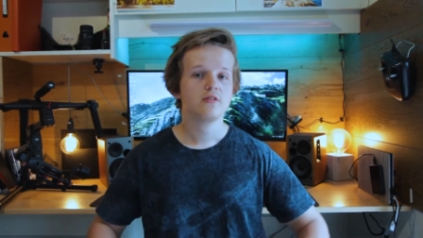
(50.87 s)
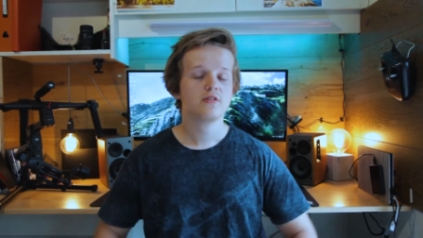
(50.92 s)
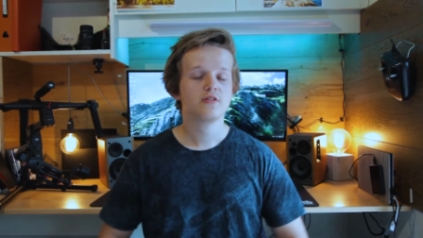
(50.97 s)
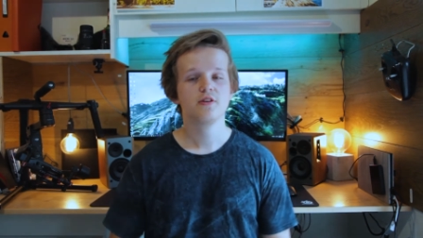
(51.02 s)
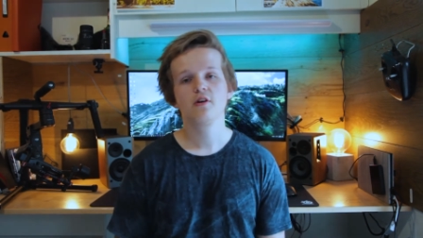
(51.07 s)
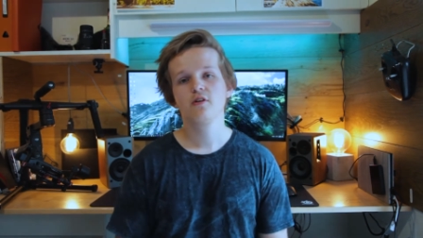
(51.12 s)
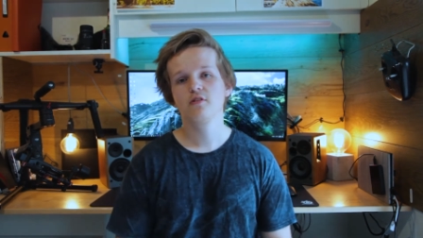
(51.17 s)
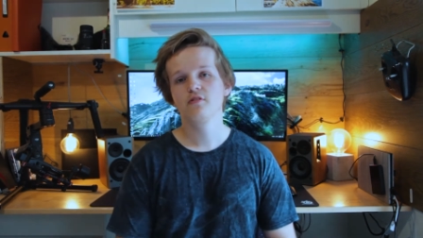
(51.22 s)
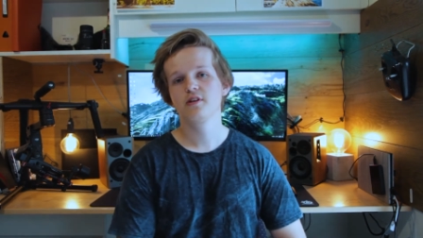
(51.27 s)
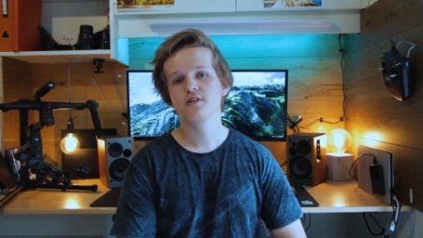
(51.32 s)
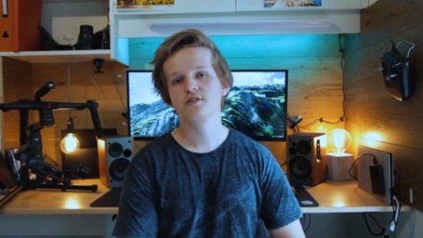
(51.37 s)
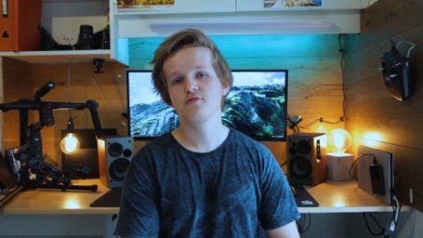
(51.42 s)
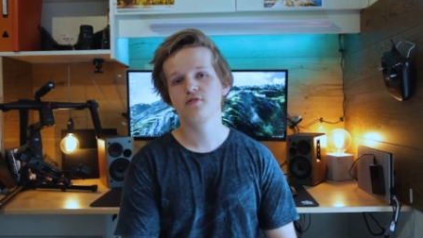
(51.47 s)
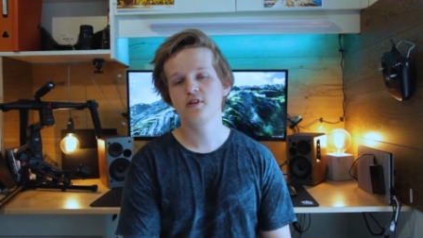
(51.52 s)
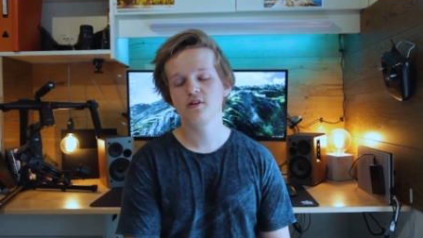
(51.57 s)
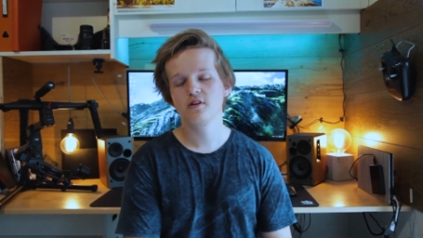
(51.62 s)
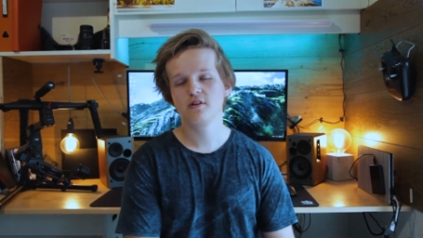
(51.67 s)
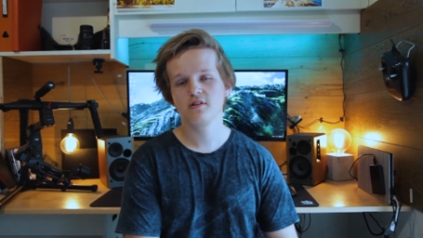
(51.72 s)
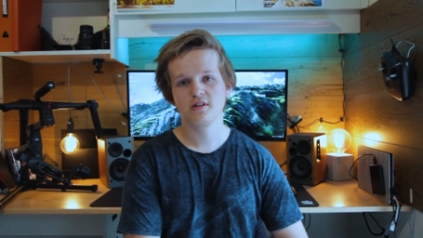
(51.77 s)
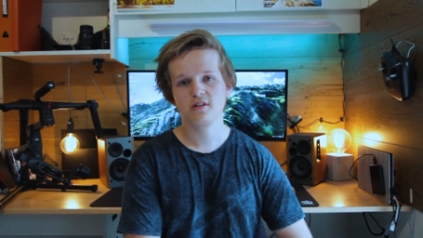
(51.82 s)
So this
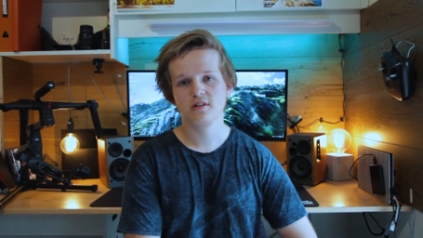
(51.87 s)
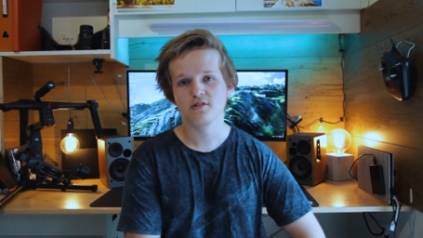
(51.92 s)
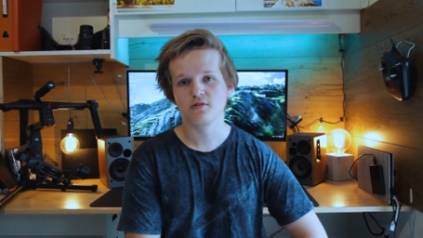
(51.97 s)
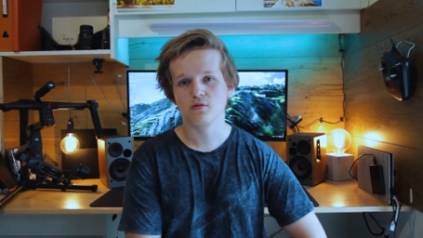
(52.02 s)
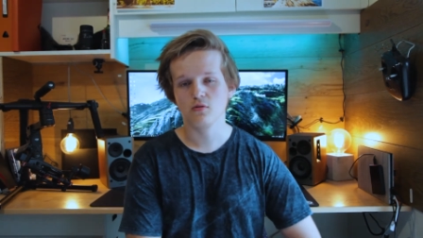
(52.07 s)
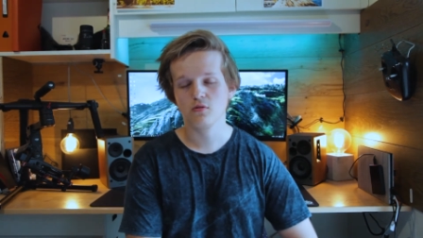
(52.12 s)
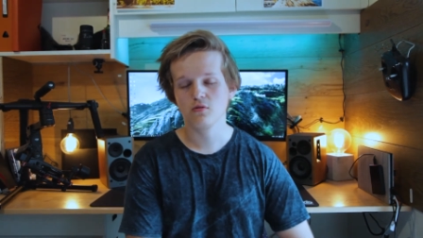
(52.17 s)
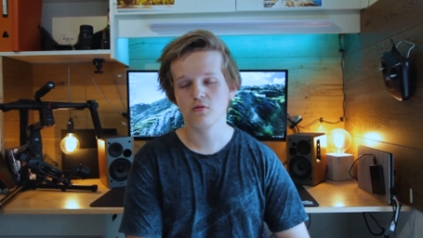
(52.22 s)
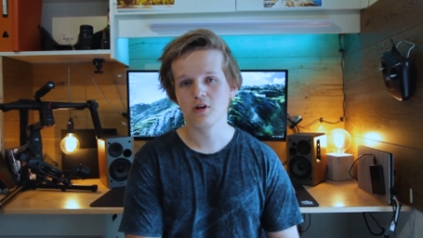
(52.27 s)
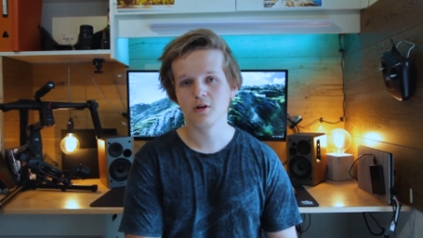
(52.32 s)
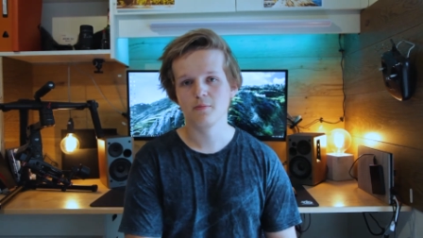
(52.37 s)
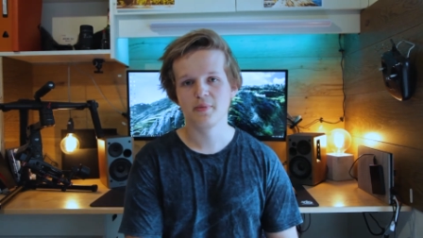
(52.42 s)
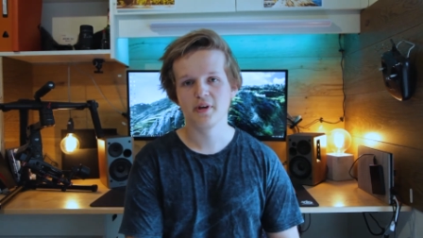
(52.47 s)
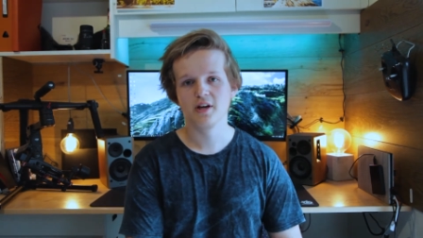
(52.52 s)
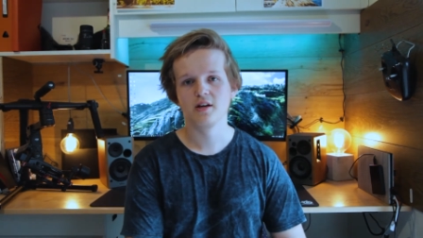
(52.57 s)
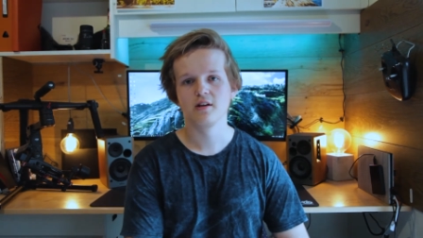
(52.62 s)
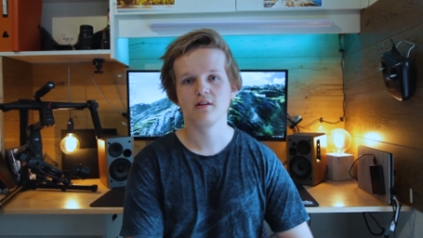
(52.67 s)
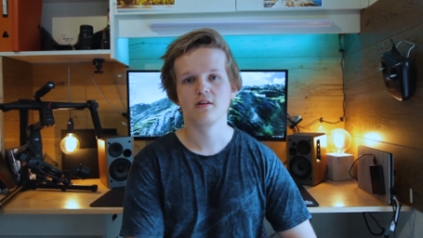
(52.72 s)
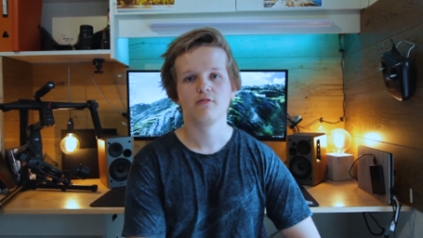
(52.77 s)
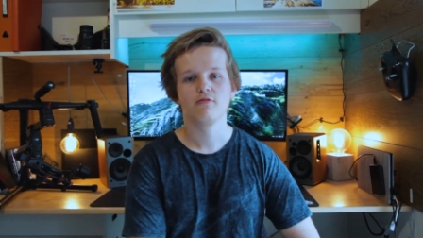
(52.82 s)
video is all
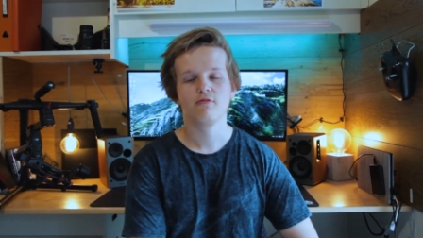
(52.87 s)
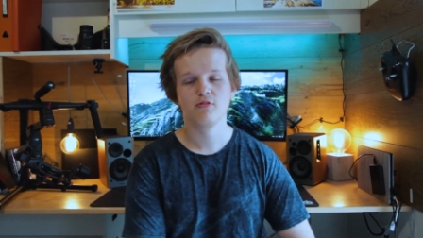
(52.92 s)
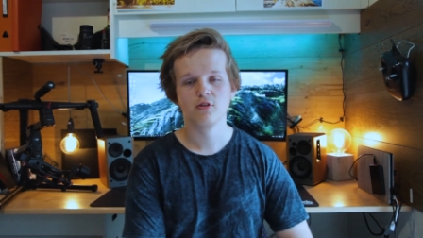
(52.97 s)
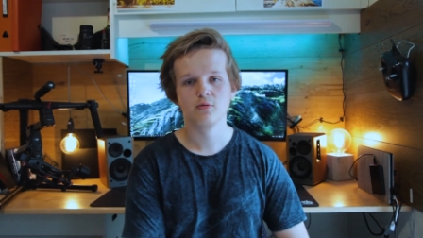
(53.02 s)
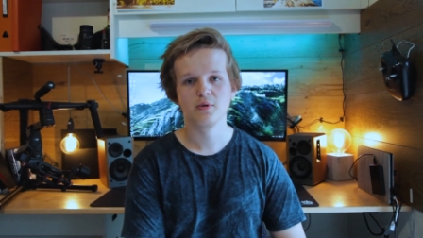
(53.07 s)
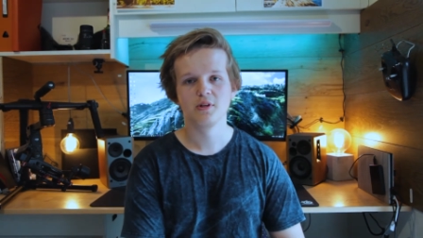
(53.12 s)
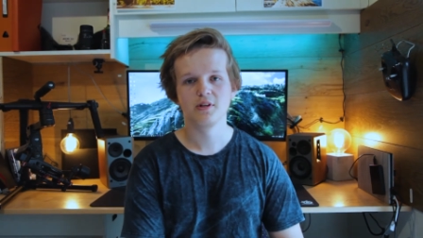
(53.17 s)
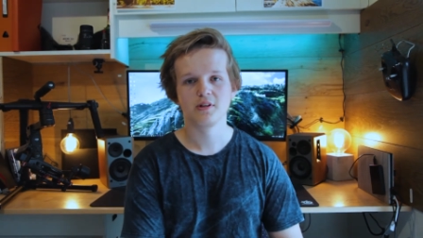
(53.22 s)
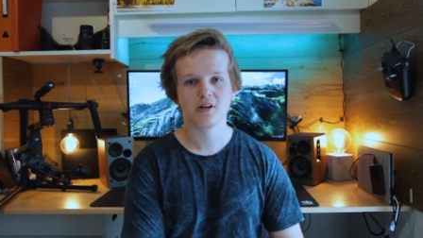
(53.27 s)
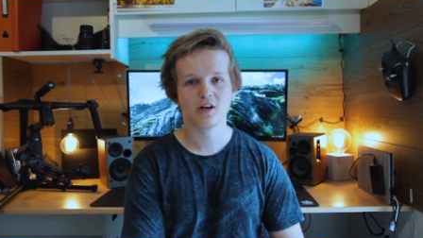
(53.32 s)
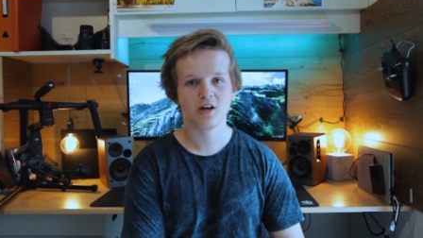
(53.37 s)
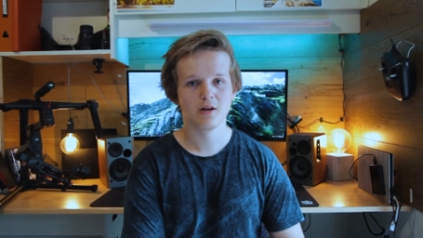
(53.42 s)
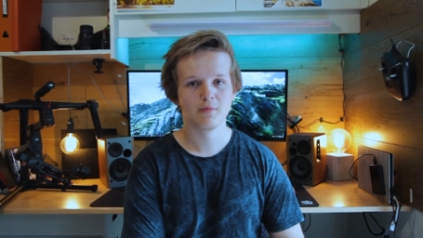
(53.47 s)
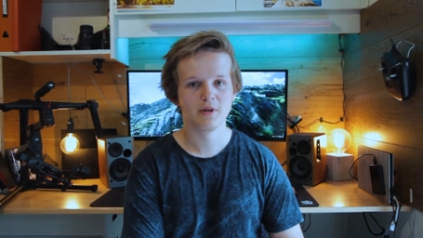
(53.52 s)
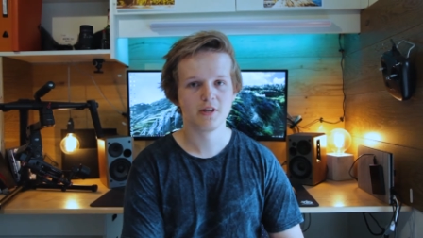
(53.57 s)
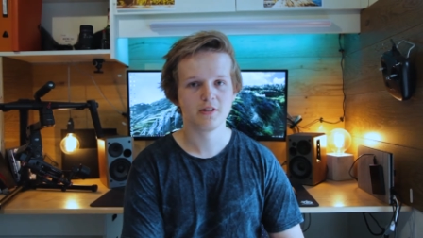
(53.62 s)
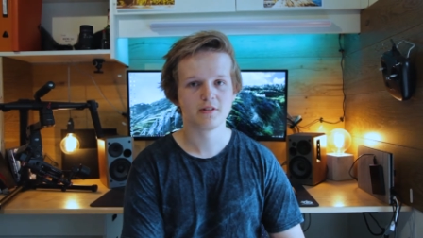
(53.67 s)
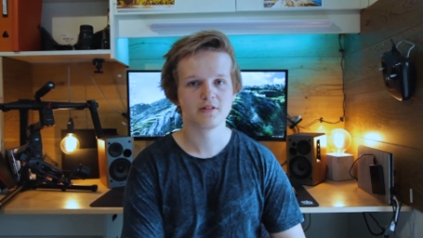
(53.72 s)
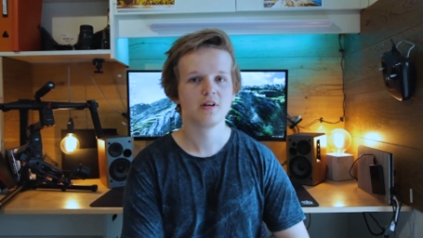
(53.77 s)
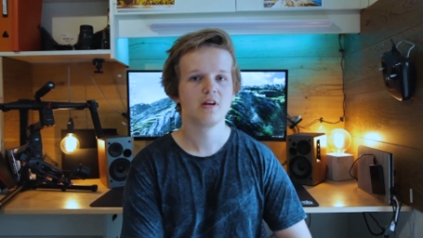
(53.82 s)
about filming car
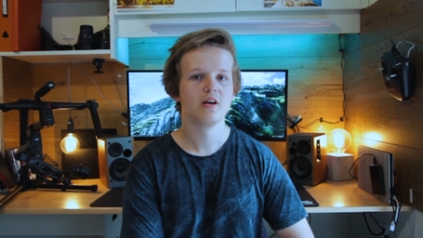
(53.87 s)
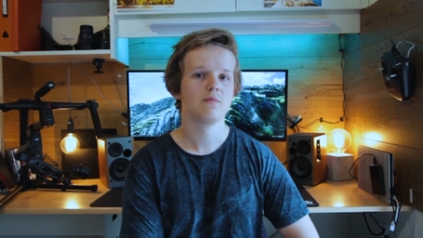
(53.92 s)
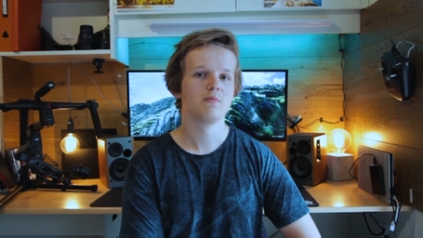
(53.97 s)
meets,